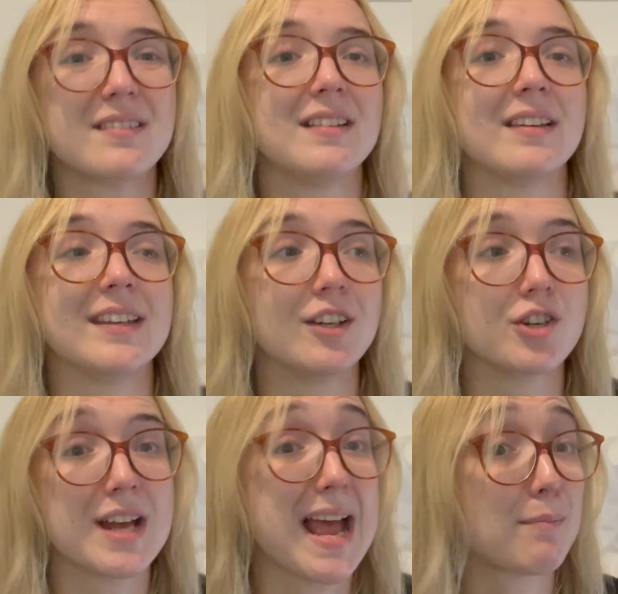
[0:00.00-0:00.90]
nothing could
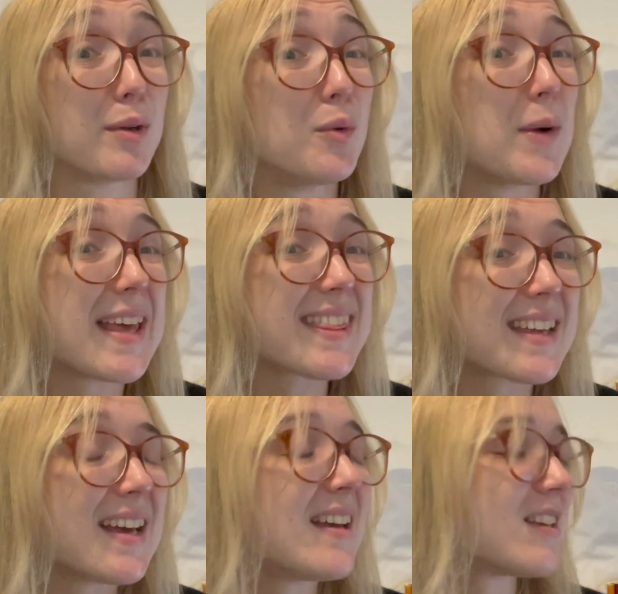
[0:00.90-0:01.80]
happen with.
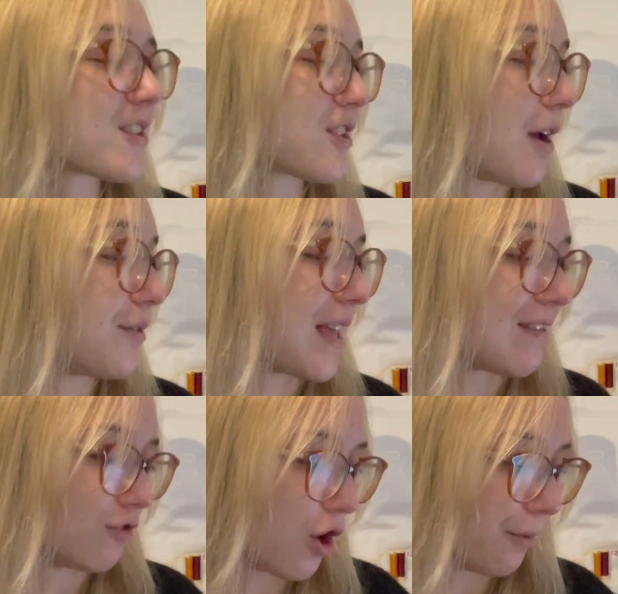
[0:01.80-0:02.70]
So
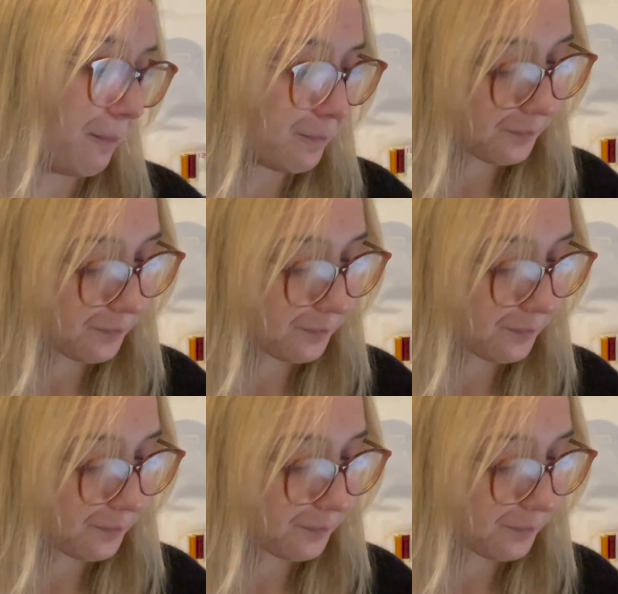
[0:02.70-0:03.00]
they've gone.